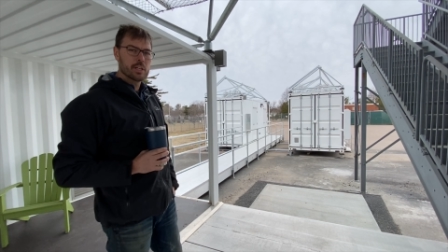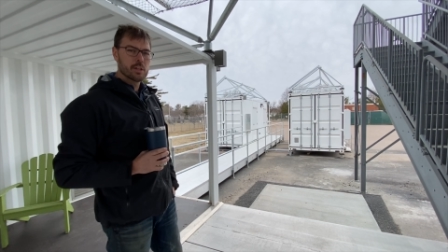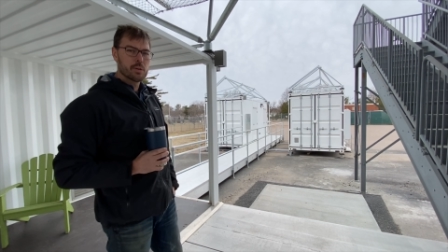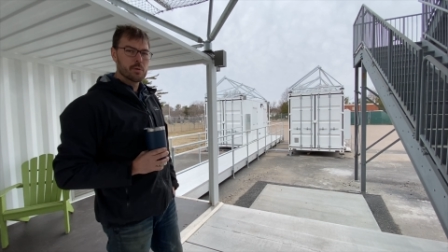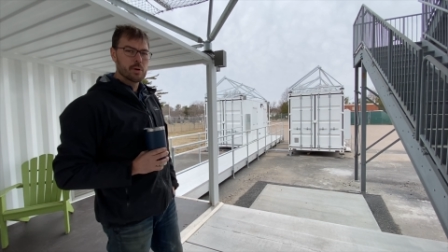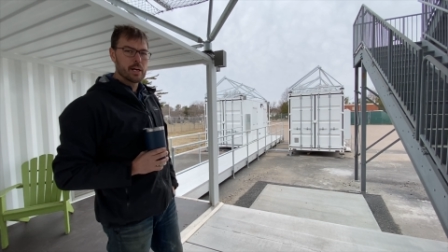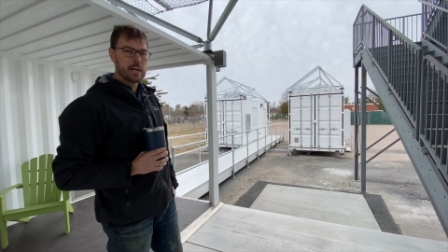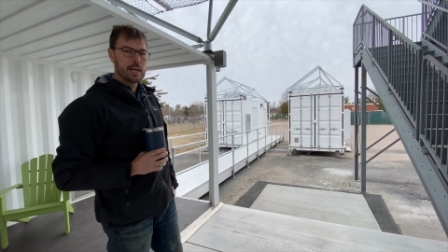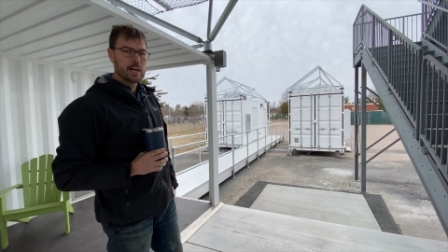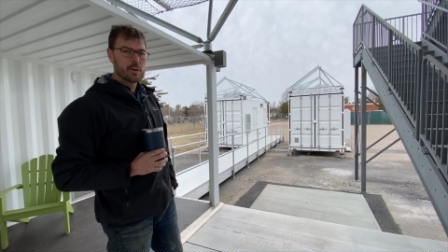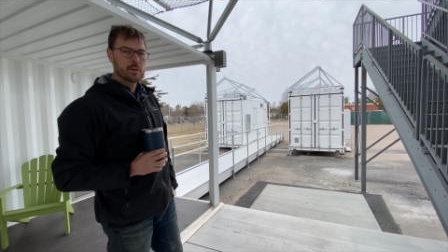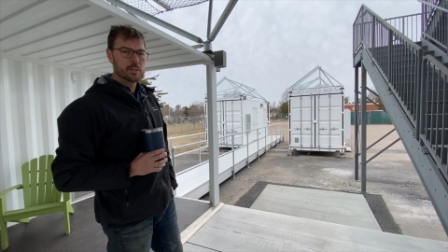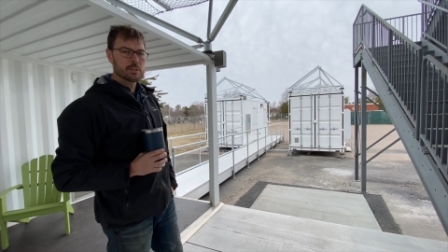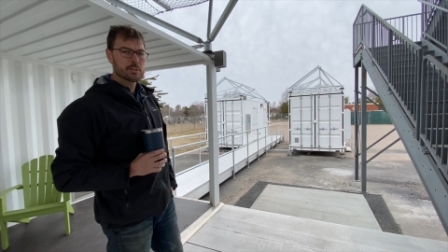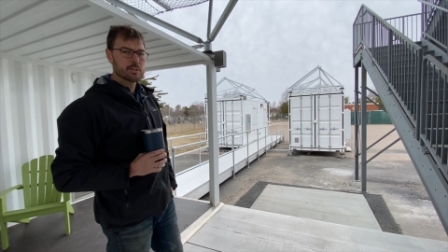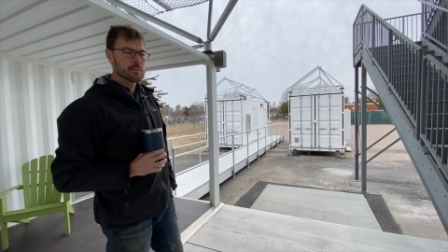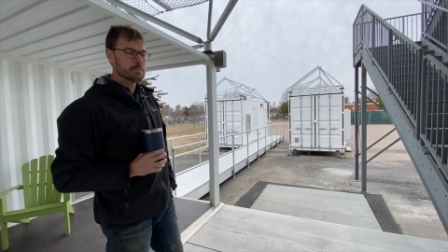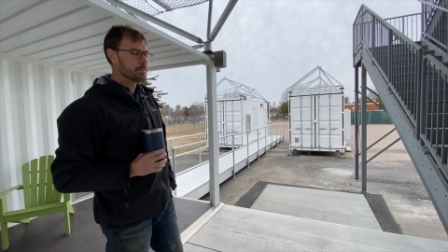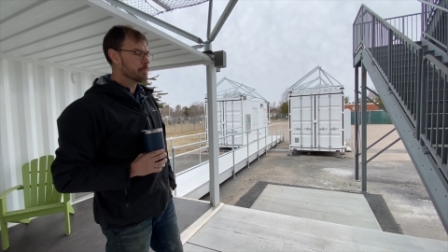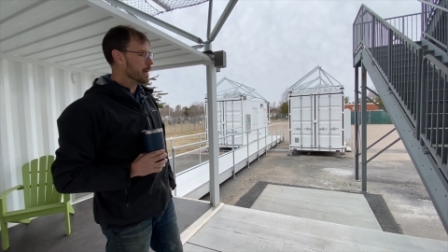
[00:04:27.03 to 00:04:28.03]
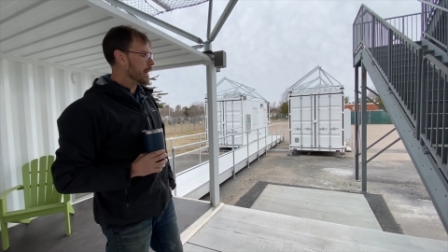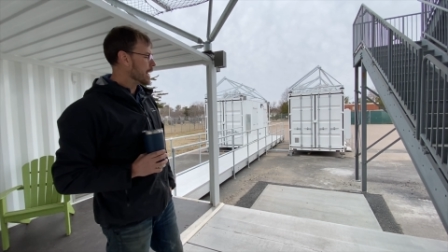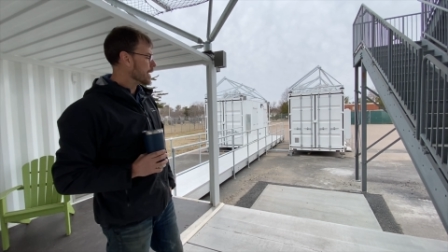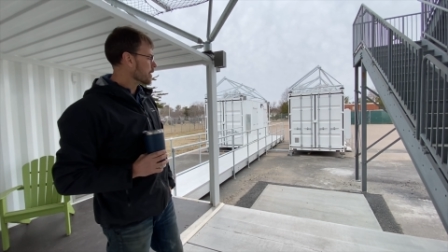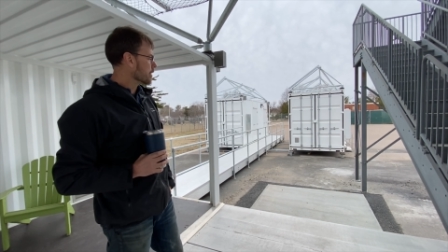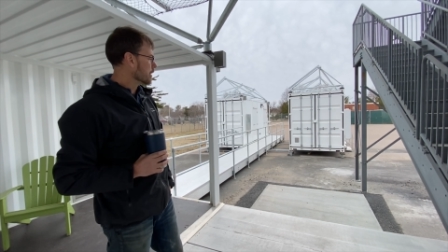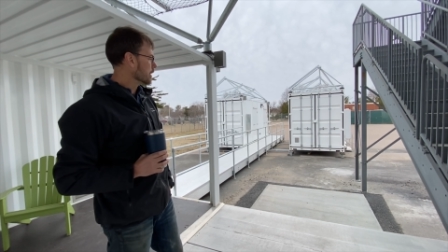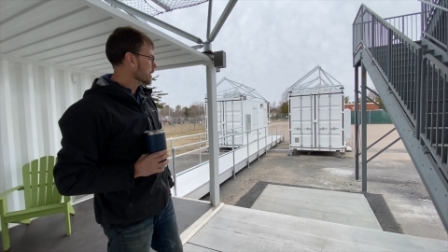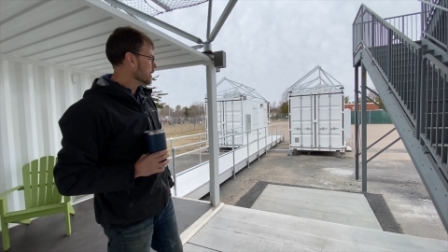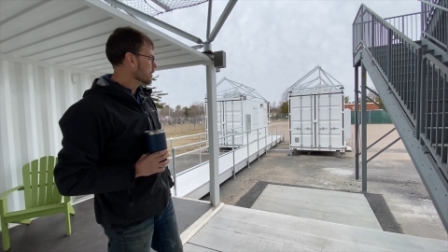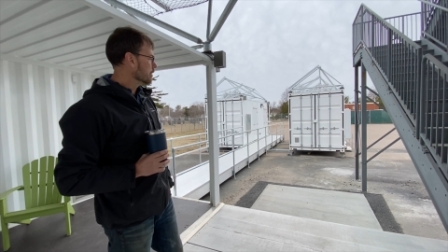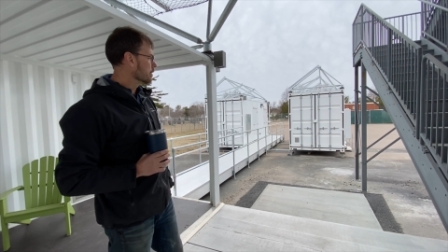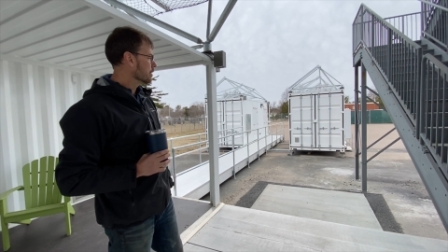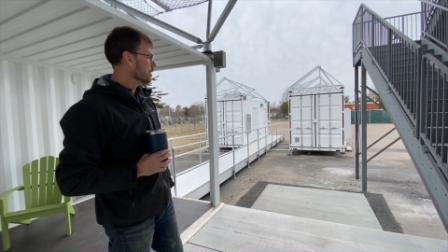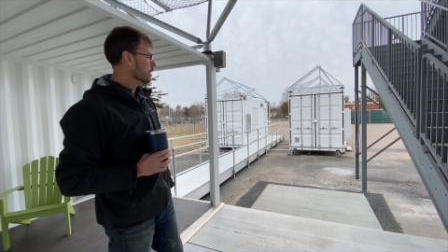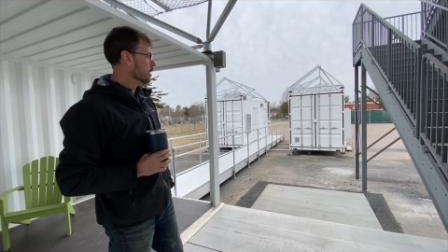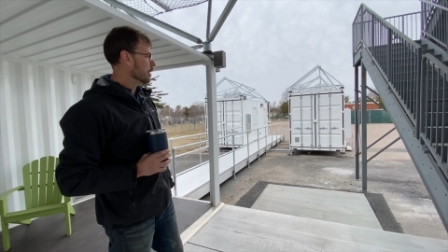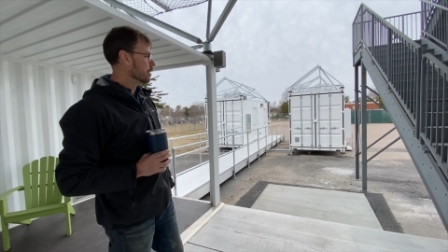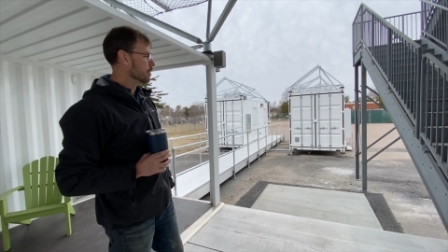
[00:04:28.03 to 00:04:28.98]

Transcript: kilowatt hours of batteries,